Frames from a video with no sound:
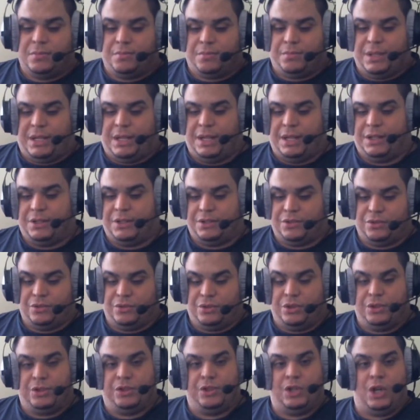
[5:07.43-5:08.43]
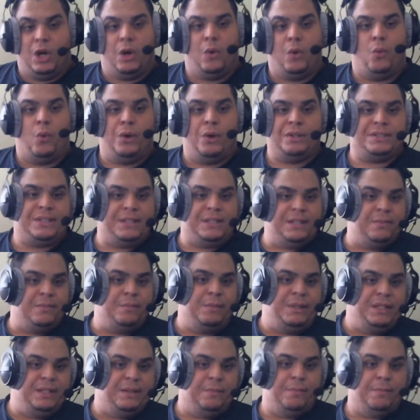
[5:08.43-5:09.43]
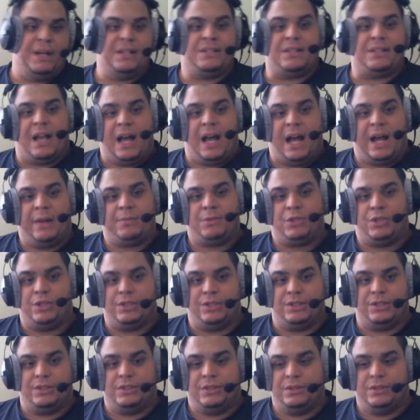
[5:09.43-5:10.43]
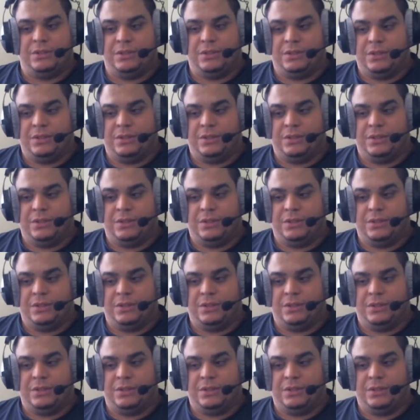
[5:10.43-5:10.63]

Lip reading: Because you don't know what's going to be the best option.